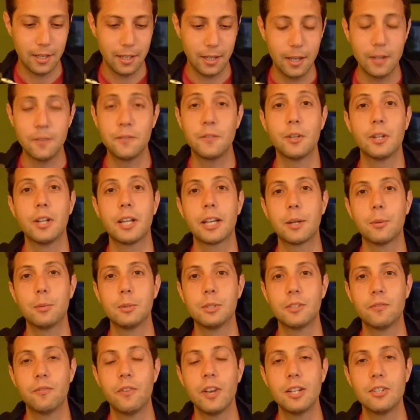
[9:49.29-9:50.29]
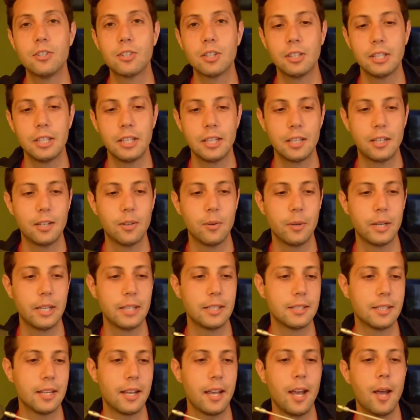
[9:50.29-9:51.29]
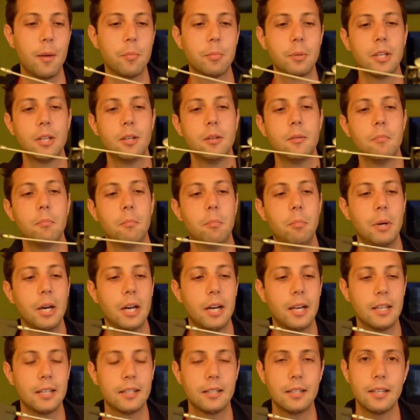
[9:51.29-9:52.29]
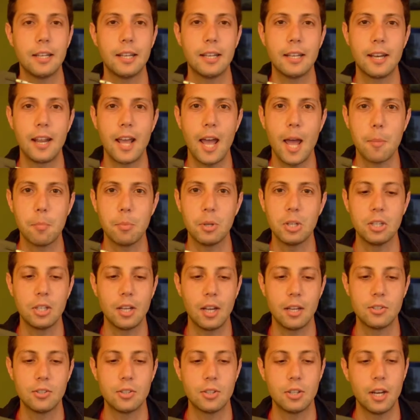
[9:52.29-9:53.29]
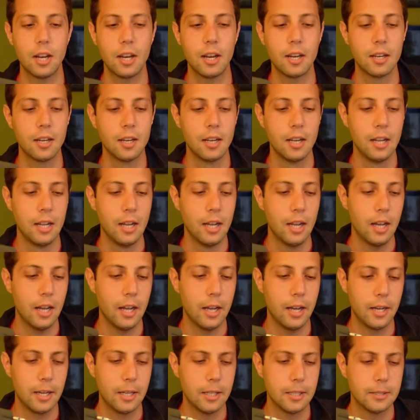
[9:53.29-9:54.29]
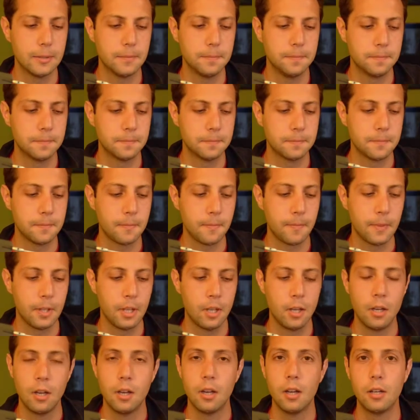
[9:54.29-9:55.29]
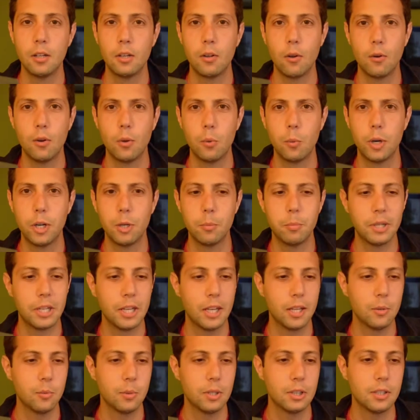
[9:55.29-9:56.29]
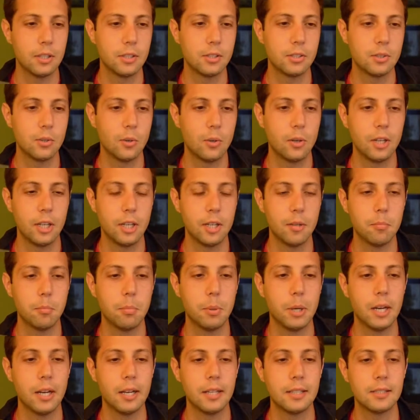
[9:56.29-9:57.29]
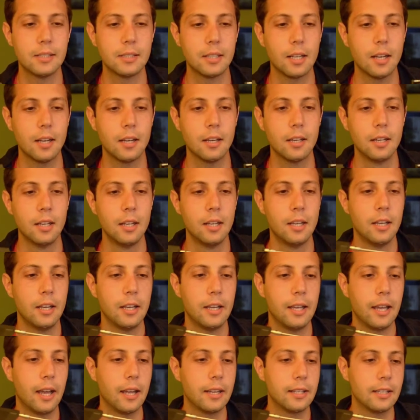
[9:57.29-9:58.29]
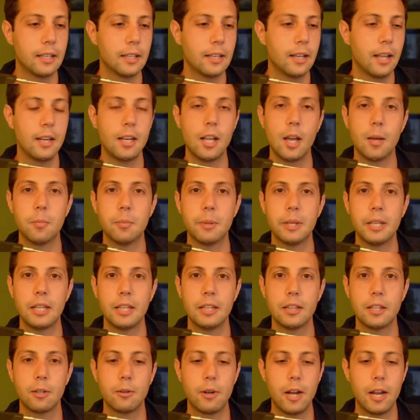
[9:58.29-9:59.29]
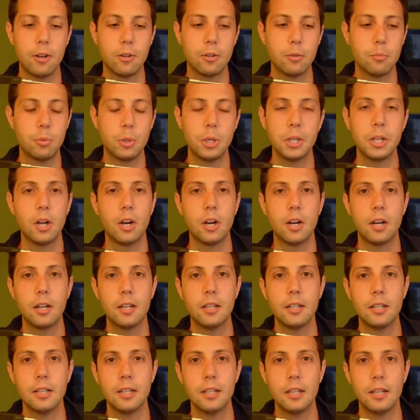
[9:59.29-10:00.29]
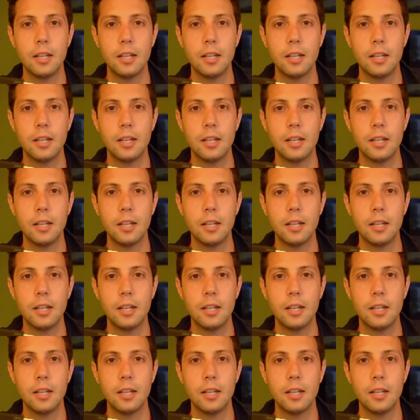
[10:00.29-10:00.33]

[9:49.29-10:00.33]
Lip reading: I feel like it was eventually going to happen, but it happened yesterday. Don't know where to begin with this story, but I did end up hitting the ground pretty hard.